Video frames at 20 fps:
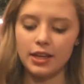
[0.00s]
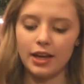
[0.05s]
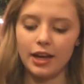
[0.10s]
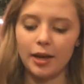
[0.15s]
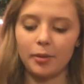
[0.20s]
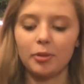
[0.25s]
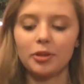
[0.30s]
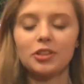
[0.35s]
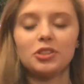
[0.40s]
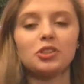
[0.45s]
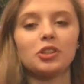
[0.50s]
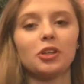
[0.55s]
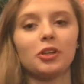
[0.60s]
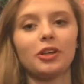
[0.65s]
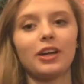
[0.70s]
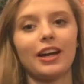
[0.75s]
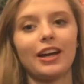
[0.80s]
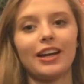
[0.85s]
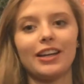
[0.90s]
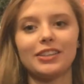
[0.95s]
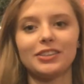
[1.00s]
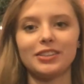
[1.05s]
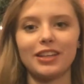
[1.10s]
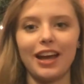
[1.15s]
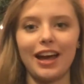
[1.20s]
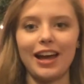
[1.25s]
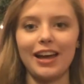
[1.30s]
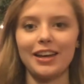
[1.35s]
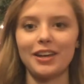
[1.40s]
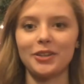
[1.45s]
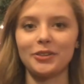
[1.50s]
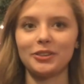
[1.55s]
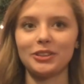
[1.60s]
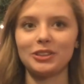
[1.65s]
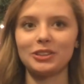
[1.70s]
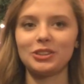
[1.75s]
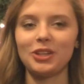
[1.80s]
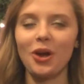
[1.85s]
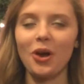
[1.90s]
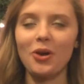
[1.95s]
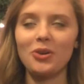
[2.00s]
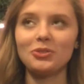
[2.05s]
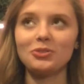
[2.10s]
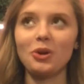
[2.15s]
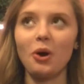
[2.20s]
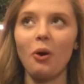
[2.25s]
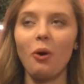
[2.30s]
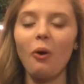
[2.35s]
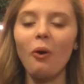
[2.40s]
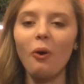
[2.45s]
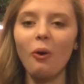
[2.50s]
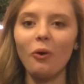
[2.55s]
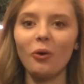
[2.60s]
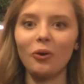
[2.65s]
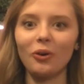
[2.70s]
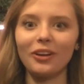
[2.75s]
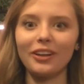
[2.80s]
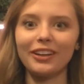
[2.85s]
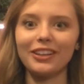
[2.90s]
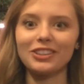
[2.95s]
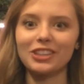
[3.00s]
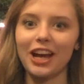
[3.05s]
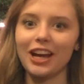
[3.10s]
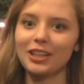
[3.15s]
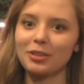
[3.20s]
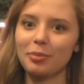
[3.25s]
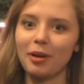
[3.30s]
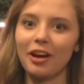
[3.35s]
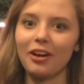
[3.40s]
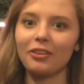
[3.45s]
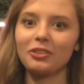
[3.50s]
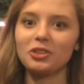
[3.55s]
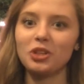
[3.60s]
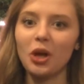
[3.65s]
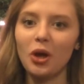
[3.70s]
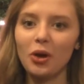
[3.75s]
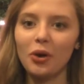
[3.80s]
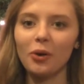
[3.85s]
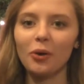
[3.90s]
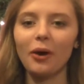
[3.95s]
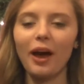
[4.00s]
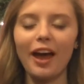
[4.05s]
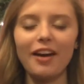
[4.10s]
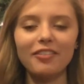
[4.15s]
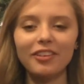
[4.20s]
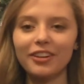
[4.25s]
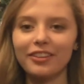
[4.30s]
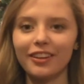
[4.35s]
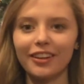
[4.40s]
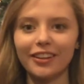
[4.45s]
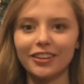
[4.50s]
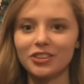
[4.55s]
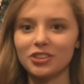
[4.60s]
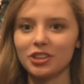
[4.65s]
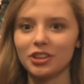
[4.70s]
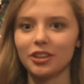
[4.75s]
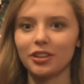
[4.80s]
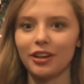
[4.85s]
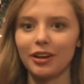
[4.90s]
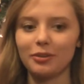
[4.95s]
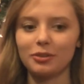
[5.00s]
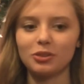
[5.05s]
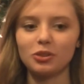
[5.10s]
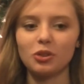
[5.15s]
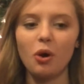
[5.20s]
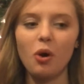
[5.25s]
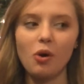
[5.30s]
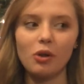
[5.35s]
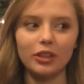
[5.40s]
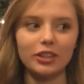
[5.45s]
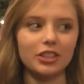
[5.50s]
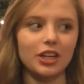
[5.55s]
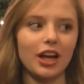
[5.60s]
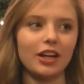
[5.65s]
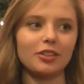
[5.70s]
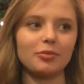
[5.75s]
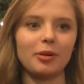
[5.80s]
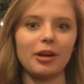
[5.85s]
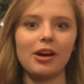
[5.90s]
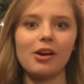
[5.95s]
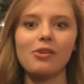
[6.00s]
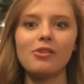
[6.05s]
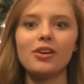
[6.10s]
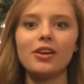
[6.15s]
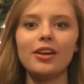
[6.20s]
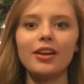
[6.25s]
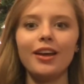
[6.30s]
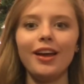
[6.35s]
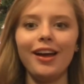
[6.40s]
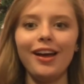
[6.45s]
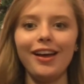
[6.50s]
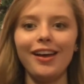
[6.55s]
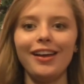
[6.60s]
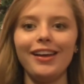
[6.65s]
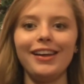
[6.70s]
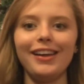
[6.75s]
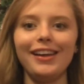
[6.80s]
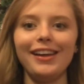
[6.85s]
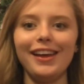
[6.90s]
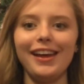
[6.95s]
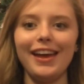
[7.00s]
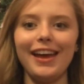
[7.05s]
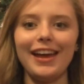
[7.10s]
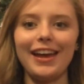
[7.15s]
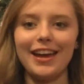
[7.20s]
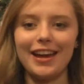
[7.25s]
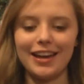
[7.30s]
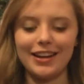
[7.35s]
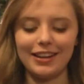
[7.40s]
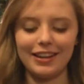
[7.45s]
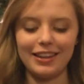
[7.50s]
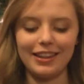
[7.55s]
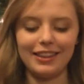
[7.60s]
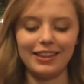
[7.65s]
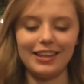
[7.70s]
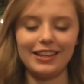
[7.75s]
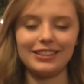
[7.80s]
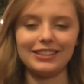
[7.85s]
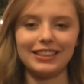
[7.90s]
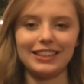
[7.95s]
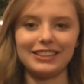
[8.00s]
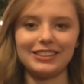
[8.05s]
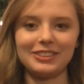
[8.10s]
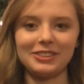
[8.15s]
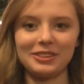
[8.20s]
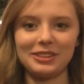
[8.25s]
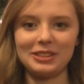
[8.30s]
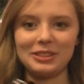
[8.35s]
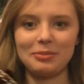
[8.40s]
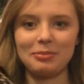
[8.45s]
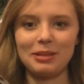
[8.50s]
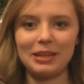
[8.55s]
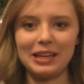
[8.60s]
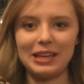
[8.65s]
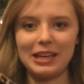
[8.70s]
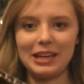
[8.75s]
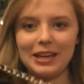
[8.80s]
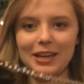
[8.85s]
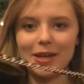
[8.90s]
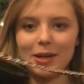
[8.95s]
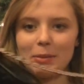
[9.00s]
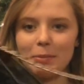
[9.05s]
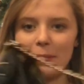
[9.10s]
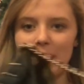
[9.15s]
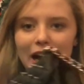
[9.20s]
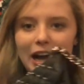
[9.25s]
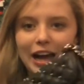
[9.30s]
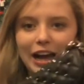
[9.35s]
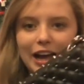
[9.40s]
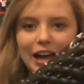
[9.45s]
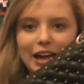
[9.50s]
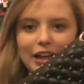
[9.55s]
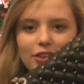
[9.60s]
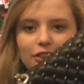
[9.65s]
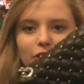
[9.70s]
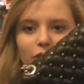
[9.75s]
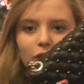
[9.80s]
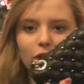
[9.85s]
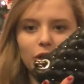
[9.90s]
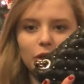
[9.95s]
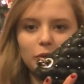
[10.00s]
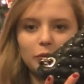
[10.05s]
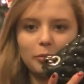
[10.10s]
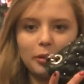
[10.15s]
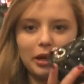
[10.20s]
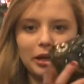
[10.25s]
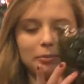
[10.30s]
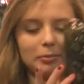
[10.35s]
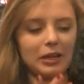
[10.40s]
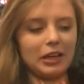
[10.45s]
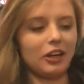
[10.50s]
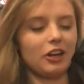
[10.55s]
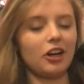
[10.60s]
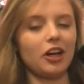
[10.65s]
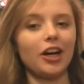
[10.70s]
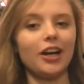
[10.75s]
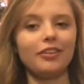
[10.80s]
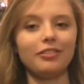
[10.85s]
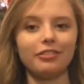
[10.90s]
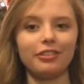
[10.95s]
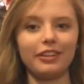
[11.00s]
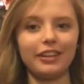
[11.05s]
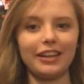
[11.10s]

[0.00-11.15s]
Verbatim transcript: I'm going to show you guys, I was totally shocked about too. Everything this year I was totally shocked about. And this is going to be my third Rebecca Minkoff.